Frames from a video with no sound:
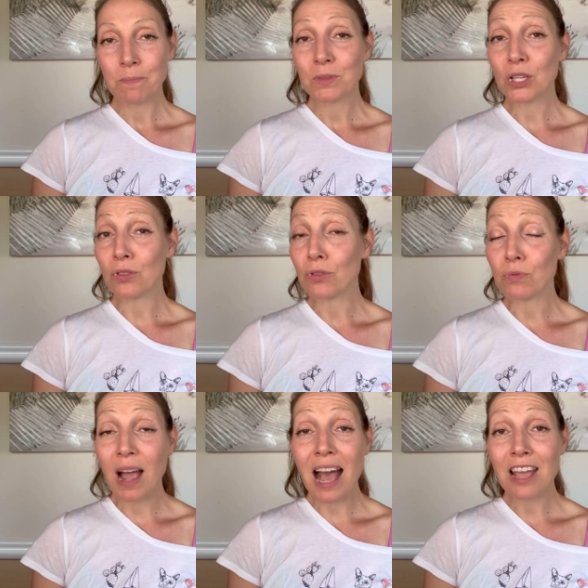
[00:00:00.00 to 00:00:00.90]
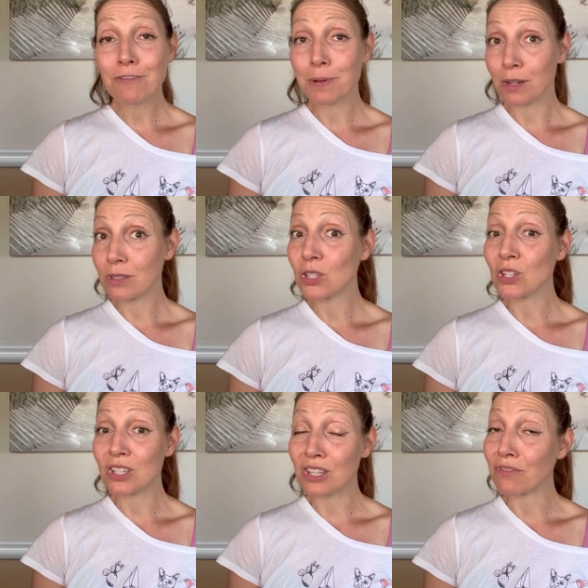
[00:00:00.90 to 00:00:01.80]
to thrive, but also
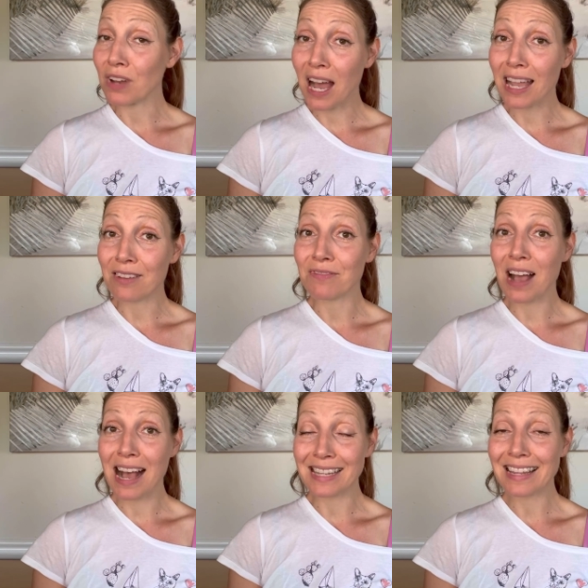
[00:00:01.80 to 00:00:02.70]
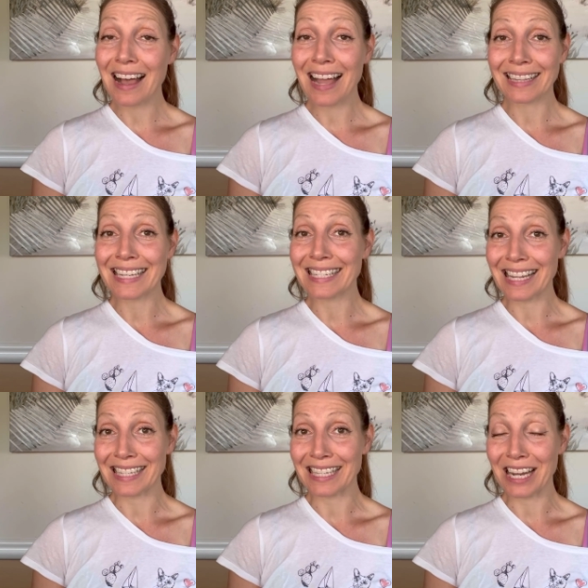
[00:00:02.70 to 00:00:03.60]
to survive as a highly
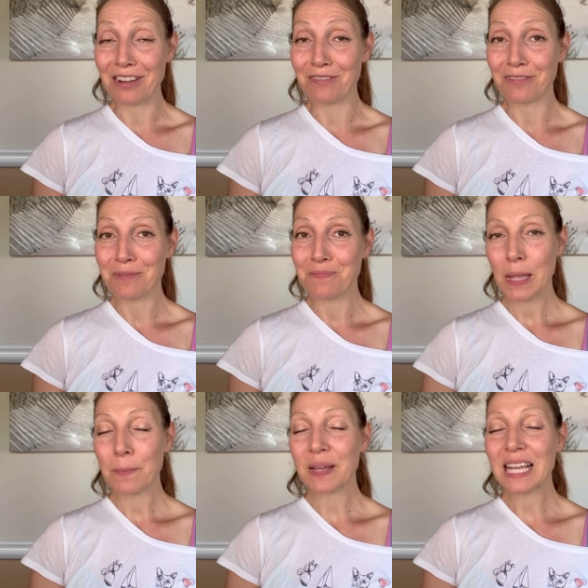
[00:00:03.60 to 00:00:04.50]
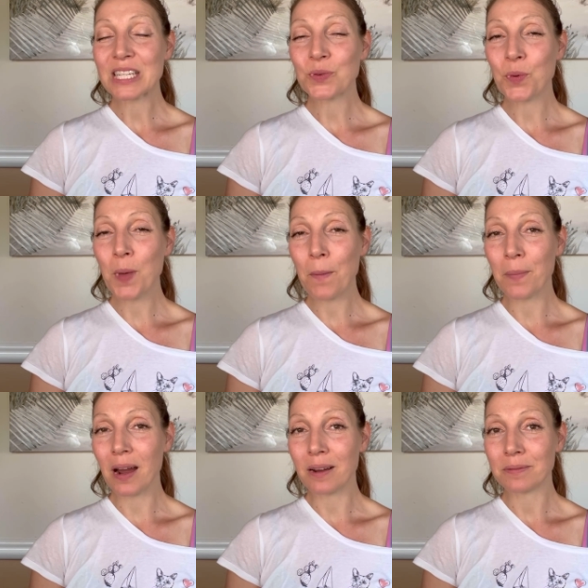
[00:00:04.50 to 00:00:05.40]
sensitive. Because
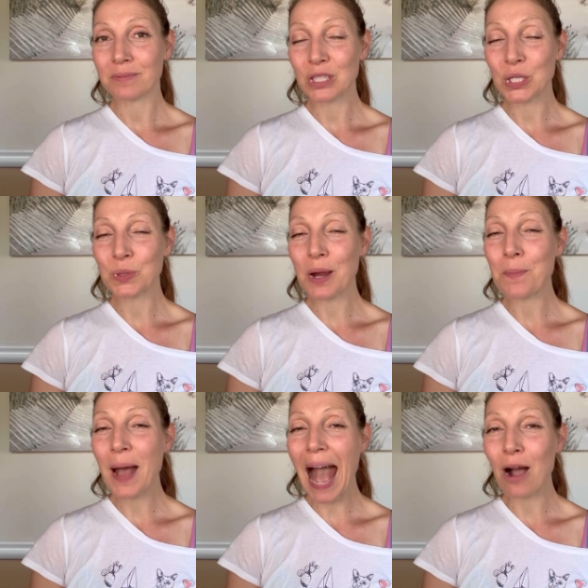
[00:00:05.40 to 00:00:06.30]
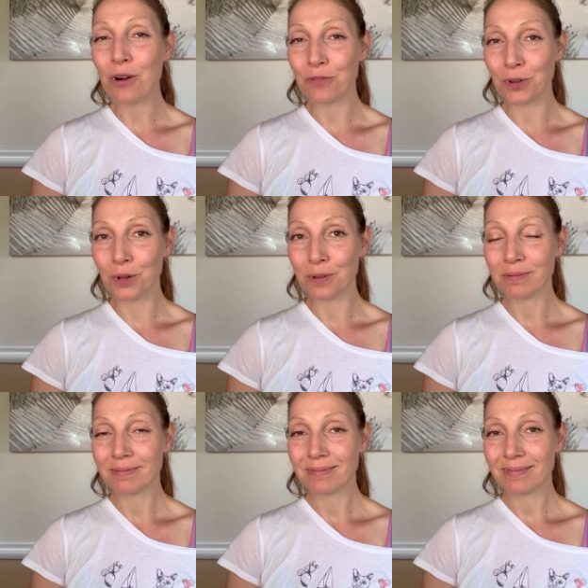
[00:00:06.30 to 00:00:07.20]
remember, you are powerful
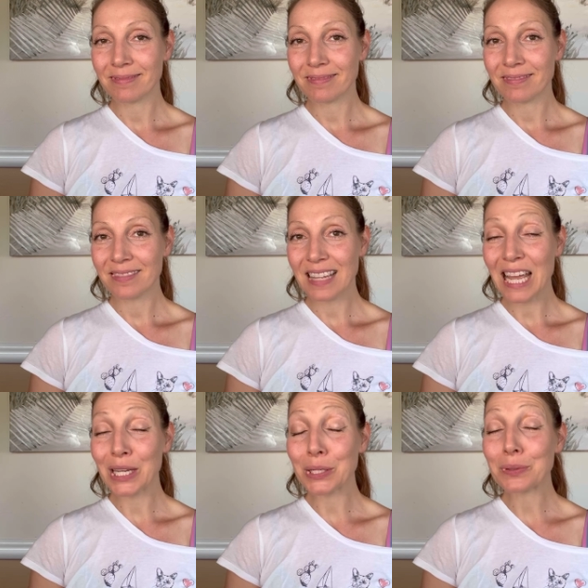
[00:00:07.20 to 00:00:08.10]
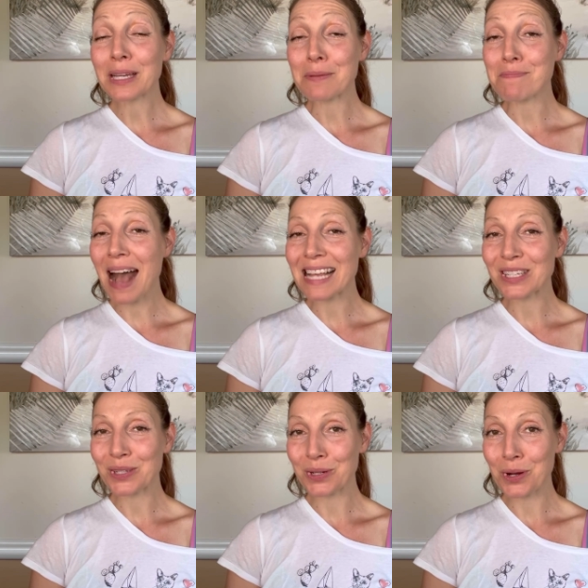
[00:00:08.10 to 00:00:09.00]
and you can
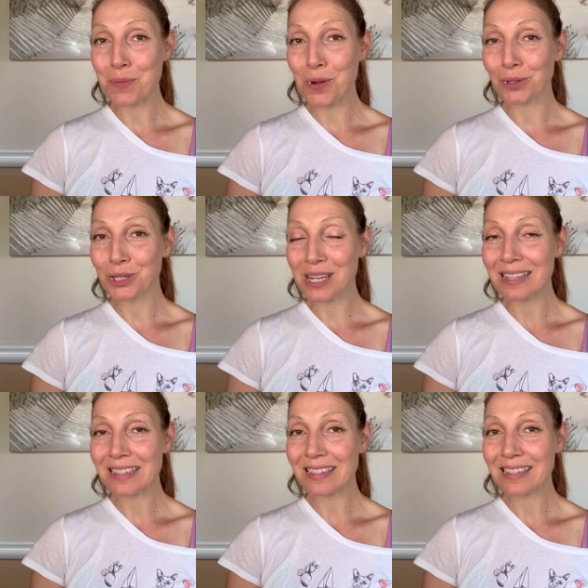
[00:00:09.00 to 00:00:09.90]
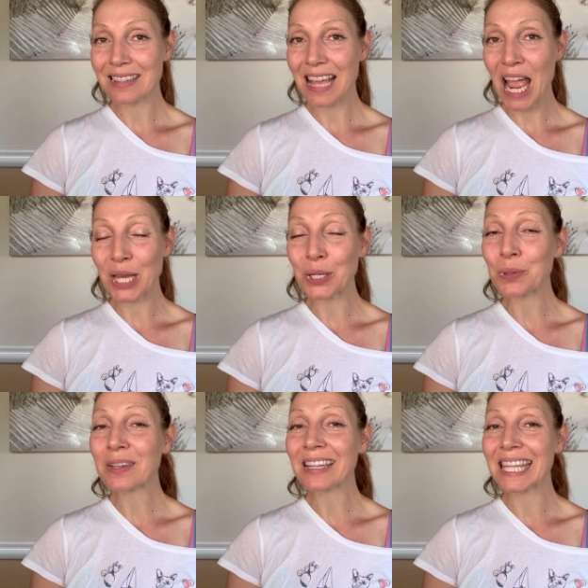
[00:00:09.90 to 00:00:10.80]
master your emotions and
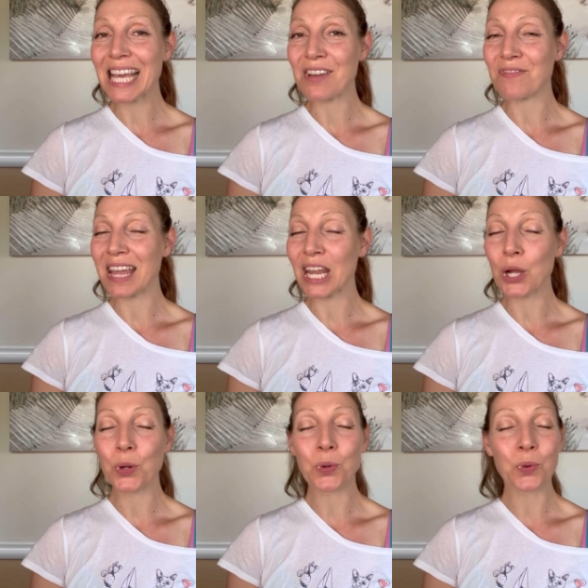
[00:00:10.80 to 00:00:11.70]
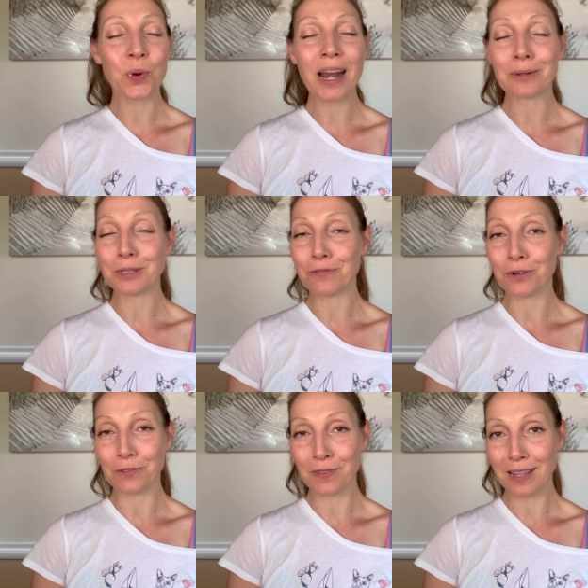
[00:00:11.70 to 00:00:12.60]
you can live an incredibly
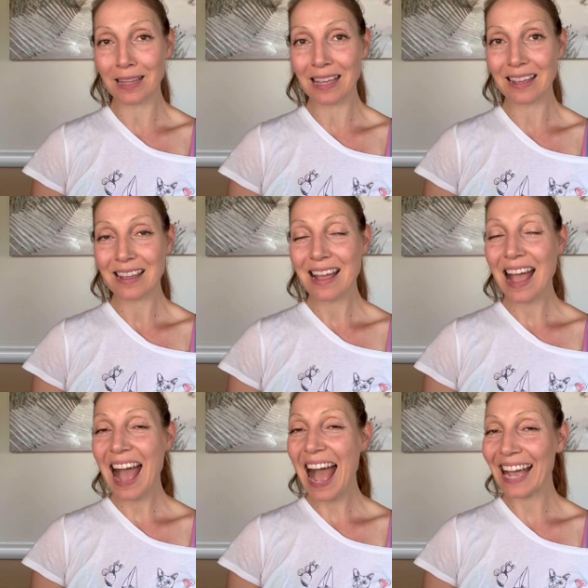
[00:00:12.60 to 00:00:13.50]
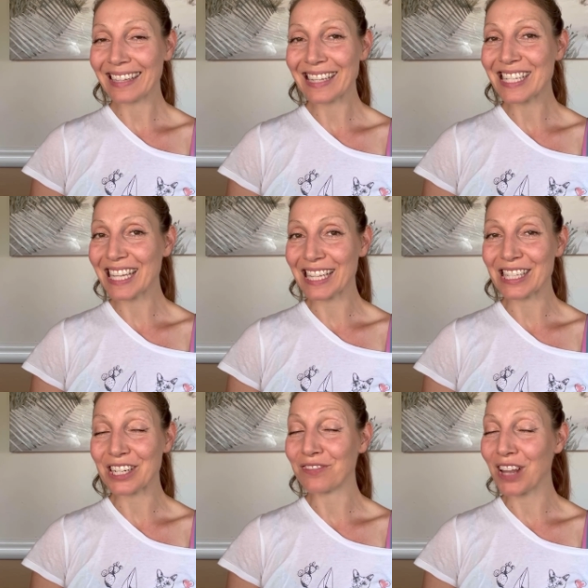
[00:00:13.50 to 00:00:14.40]
fulfilling, highly
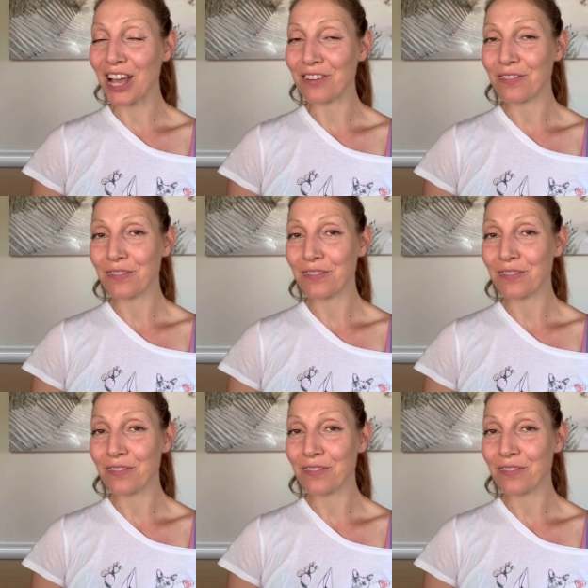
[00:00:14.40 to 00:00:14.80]
sensitive life.